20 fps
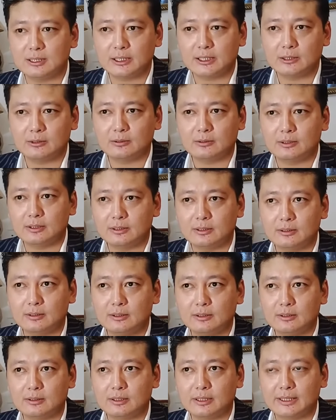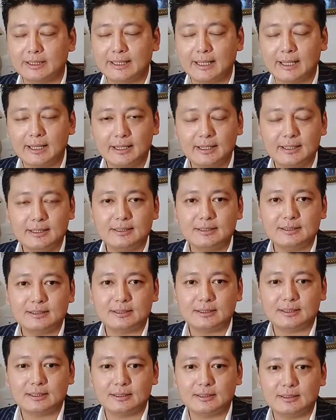the
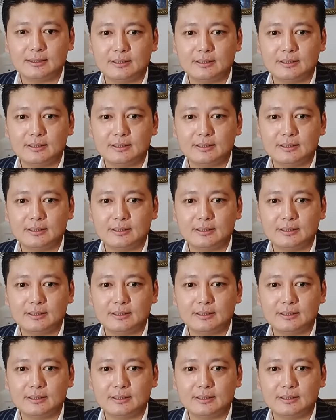gains,